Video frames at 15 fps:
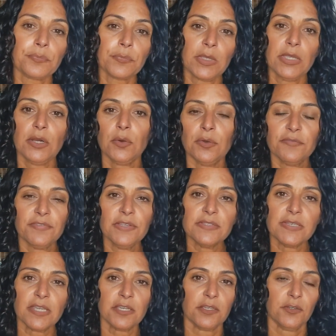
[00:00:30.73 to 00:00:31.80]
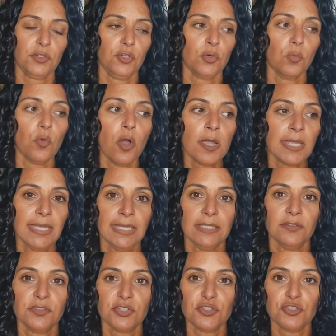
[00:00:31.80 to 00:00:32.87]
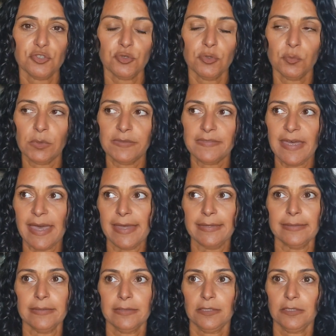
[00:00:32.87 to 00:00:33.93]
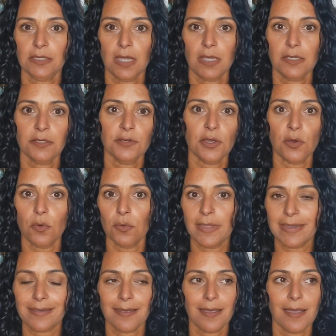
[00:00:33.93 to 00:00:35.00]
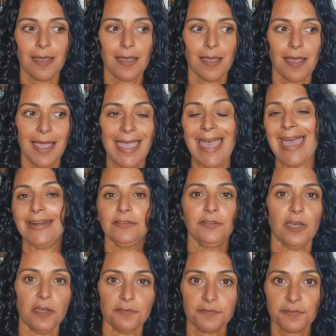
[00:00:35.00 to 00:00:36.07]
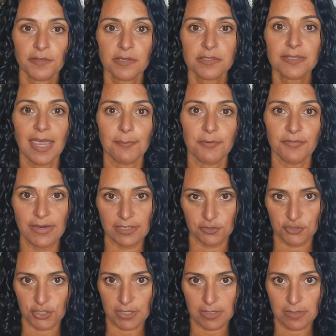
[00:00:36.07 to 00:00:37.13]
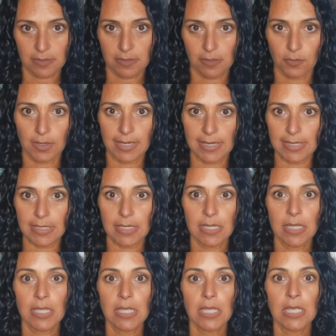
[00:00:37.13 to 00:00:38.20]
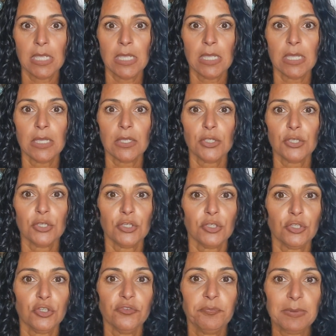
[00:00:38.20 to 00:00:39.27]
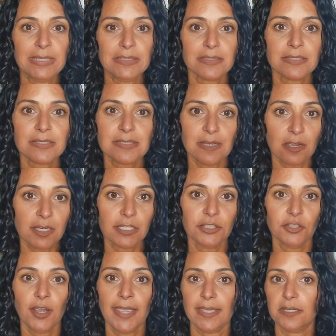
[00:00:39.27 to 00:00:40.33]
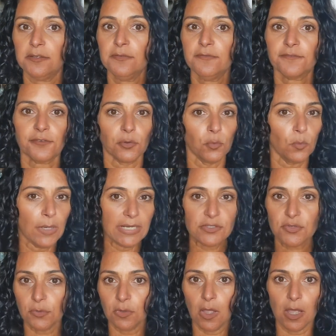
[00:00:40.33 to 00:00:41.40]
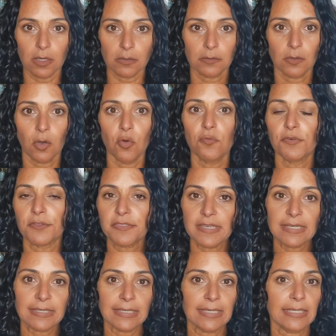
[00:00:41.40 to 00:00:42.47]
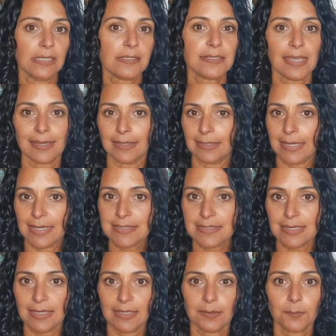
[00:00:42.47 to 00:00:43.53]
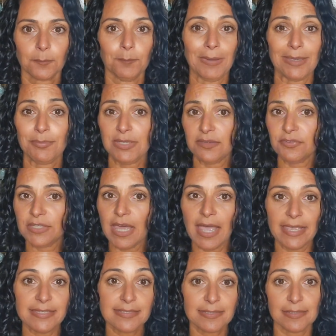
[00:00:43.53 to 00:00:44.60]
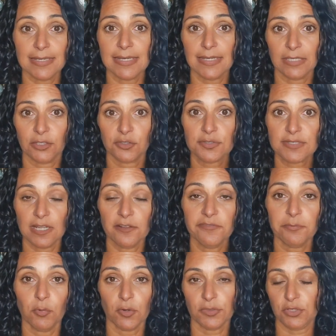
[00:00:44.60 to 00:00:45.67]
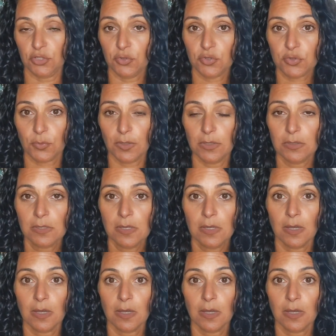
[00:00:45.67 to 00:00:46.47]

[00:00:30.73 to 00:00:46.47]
You know, it feels like you're walking into June with that, like, I had enough type of energy, okay? You've been stuck in your head for way too long, overthinking, second guessing, maybe even isolating yourself more than usual,